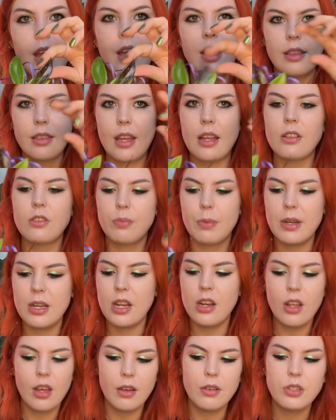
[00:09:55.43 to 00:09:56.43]
that's when you
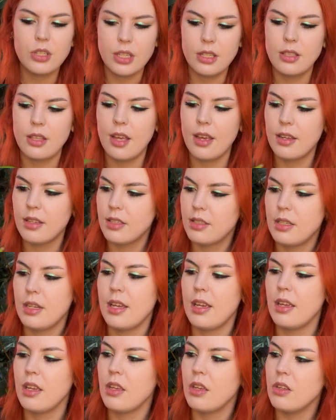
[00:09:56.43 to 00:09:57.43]
know she's
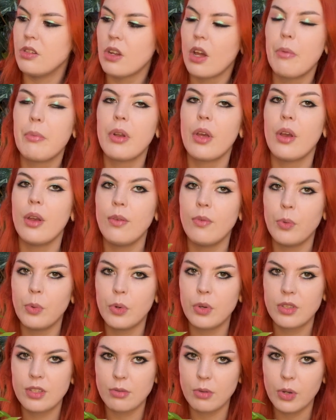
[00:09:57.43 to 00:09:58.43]
thirsty. You don't want to
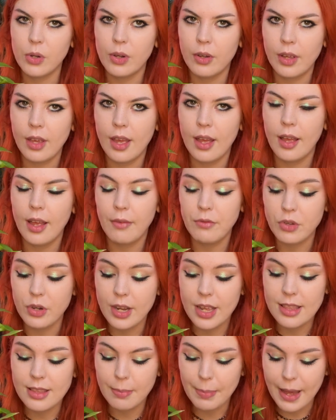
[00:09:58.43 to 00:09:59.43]
overwater a Hoya. I've done it
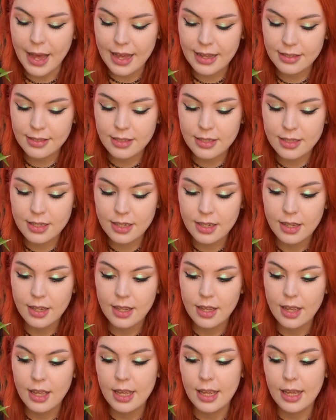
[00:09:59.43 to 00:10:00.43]
in the past.
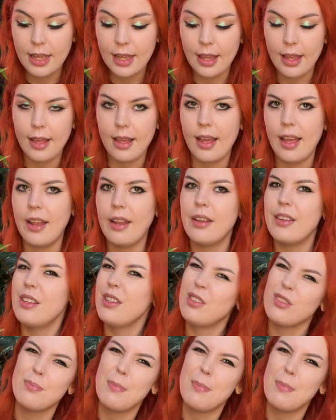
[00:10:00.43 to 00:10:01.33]
and it just